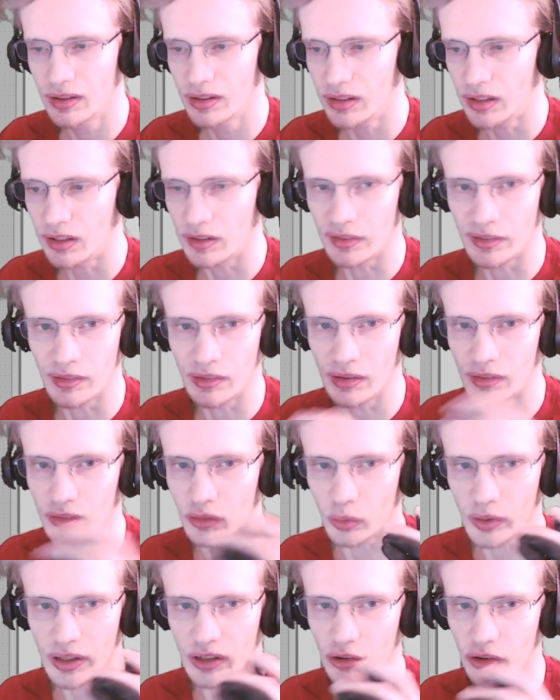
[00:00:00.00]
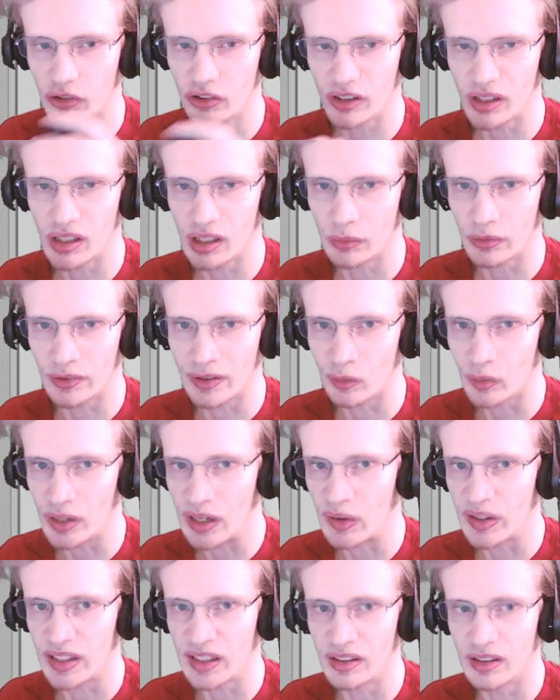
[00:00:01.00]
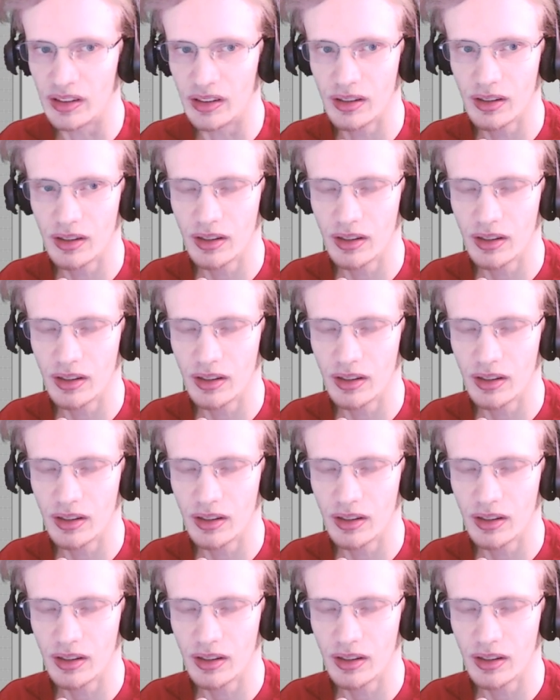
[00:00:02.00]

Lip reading: you know, in 2013 I was like, wow, I can